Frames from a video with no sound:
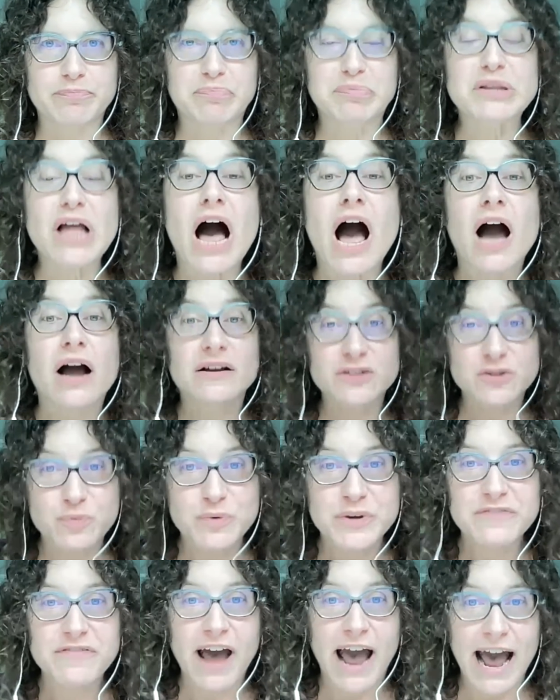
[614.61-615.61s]
blocks
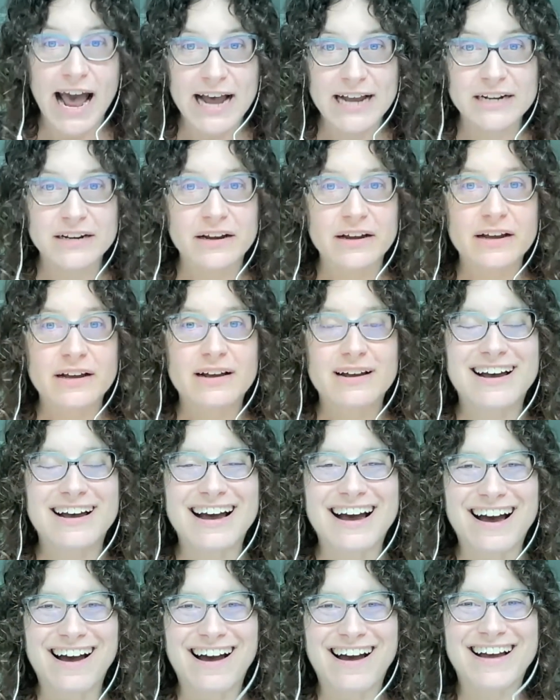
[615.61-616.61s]
we've had
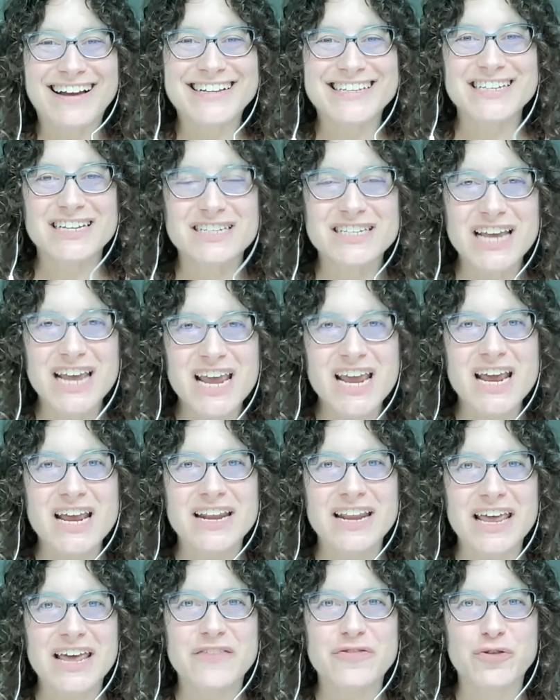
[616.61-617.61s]
to
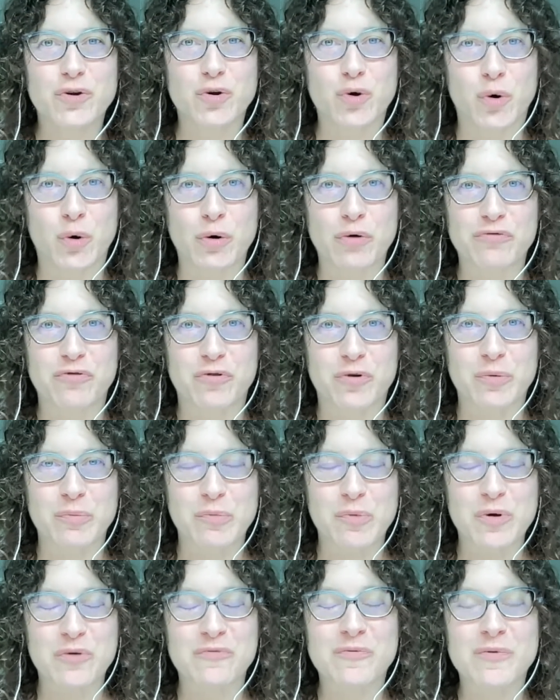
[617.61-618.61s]
date in the court
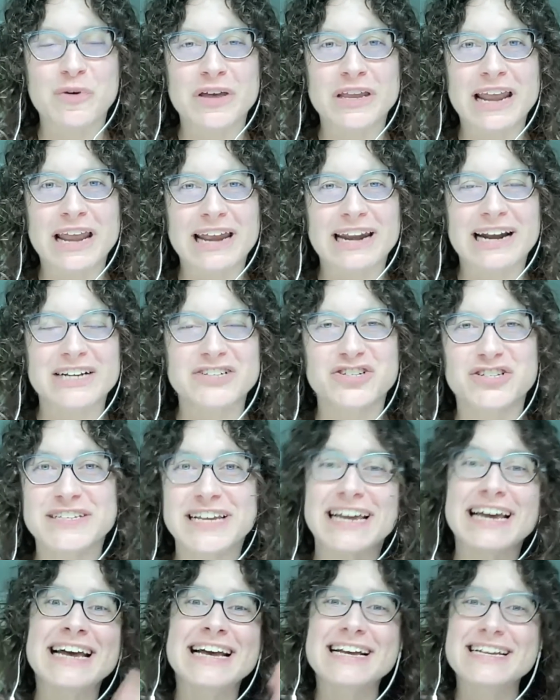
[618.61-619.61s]
reform movement, and I should
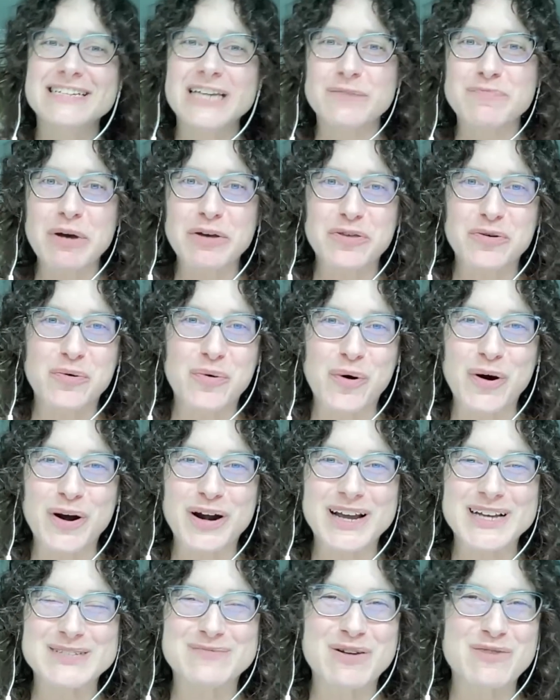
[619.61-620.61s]
say, Take Back the
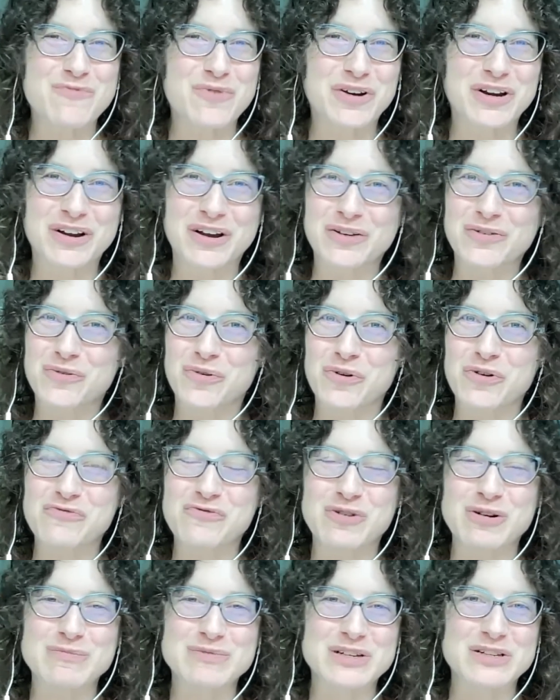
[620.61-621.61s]
Court has been working on court
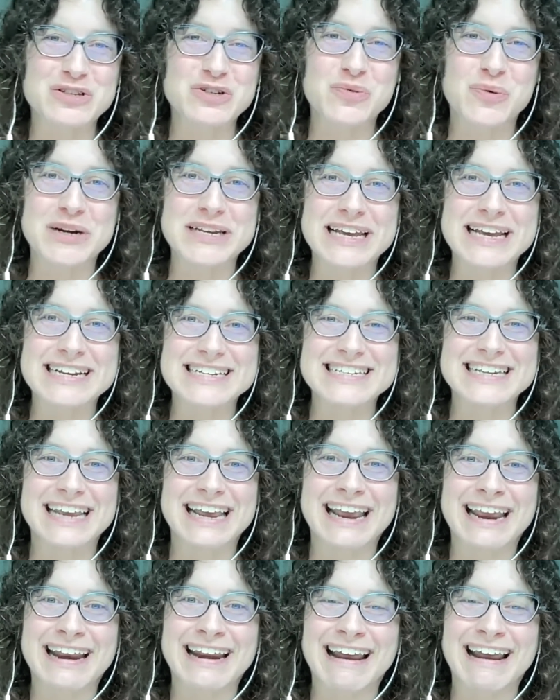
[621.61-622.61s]
reform since
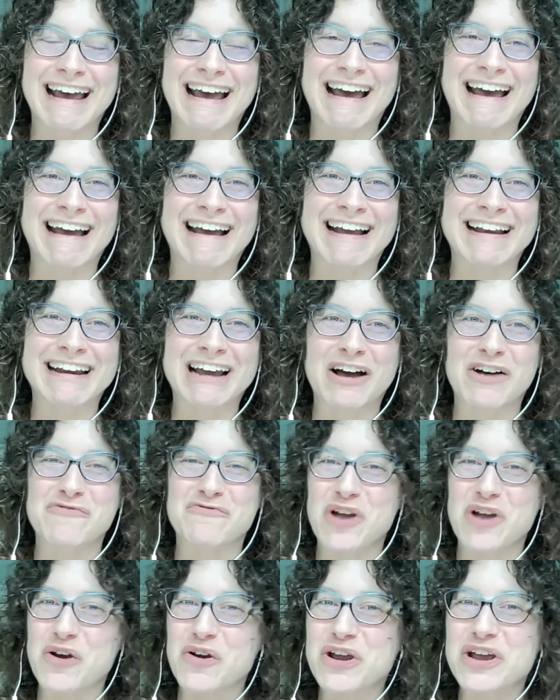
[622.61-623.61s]
2018, and
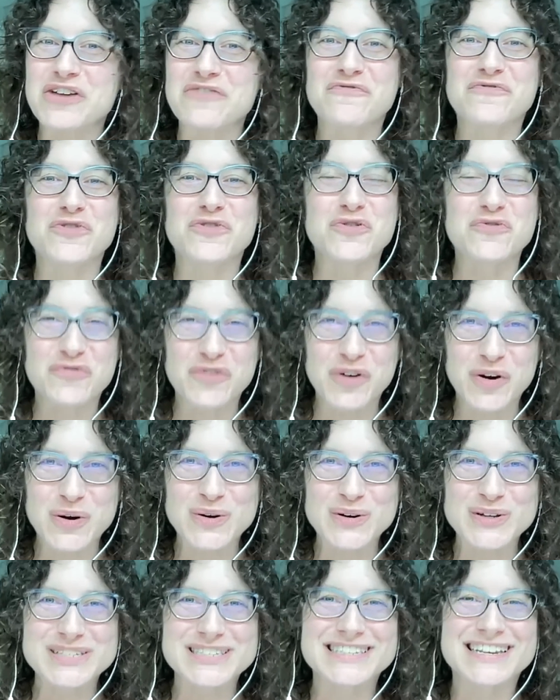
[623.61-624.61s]
very few
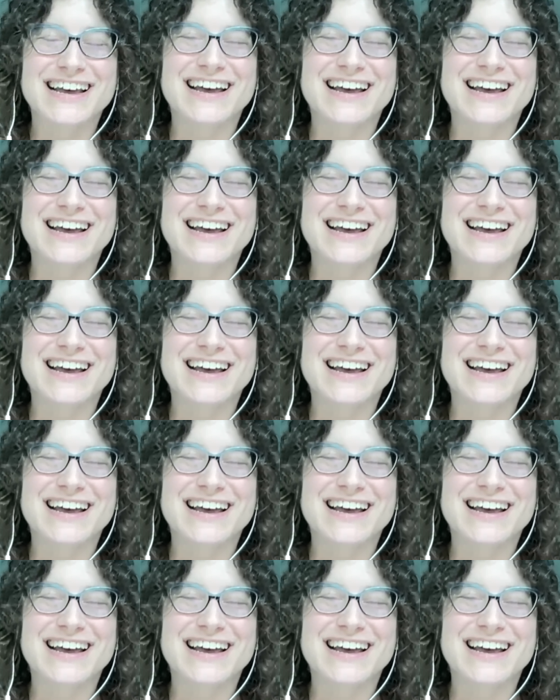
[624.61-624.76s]
folks